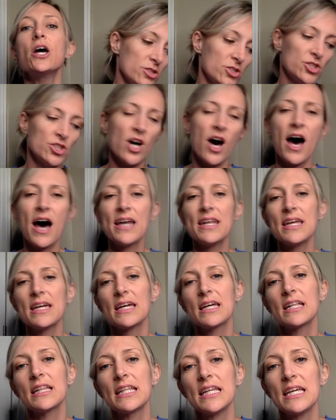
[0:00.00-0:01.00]
John
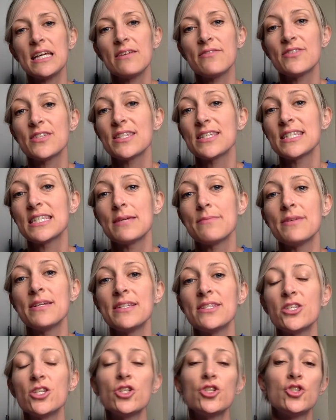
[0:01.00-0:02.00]
Cleves
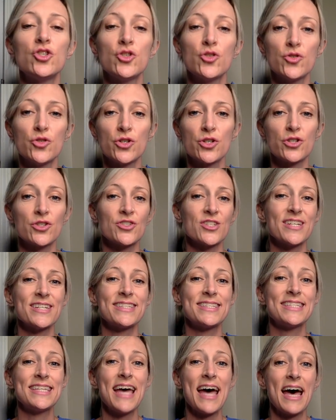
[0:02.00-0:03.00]
Simmons Jr.'s
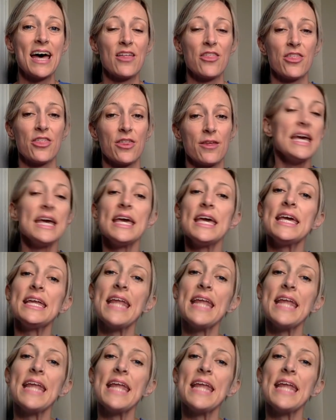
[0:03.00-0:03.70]
death. In